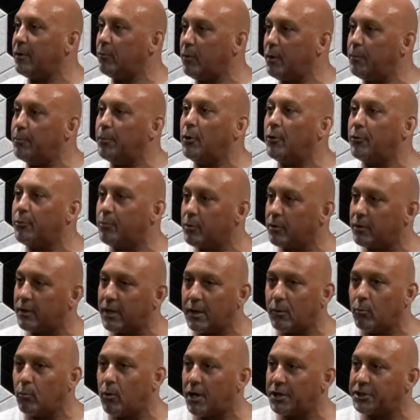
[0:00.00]
We both were
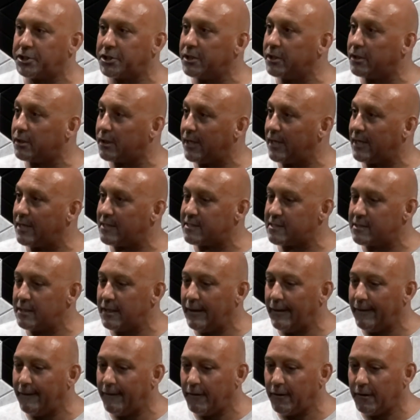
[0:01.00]
kind of watching the class,
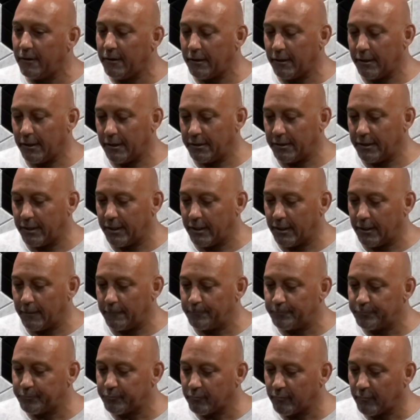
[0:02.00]
and
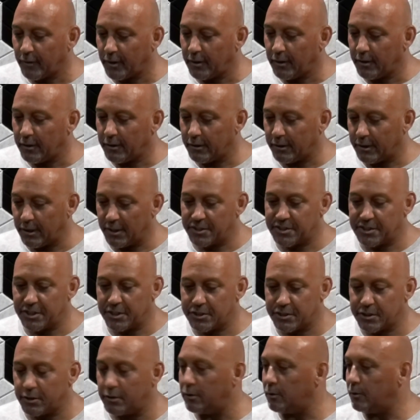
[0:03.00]
then Gus
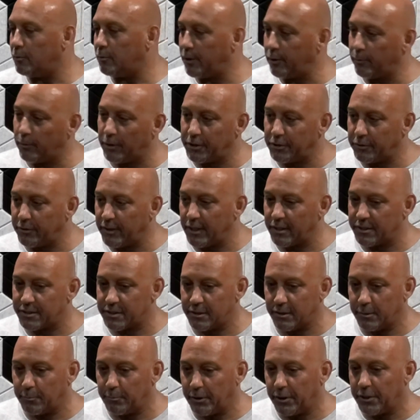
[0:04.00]
says, "So what do you want to do next?"
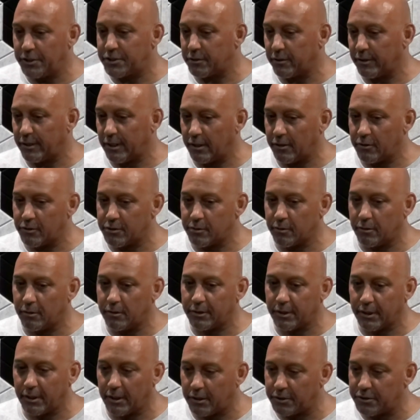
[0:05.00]
And the military guy goes,
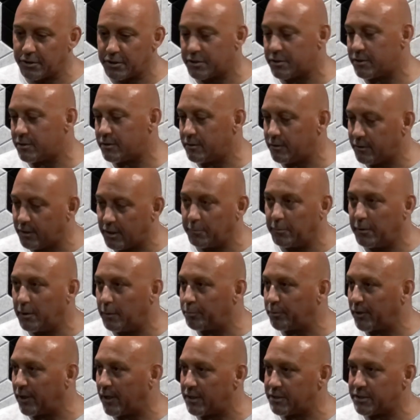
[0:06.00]
"Okay, I'll just give me a
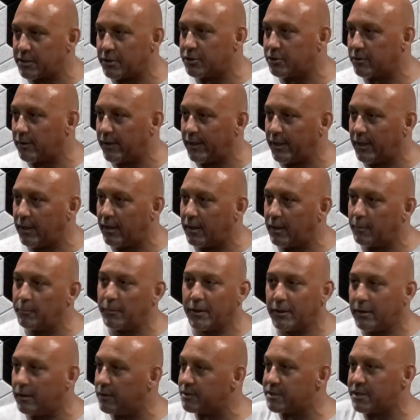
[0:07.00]
pass. I'll try it out." I'm
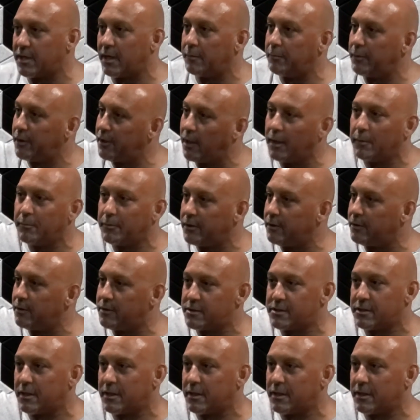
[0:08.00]
like, "No, sign me up, dude.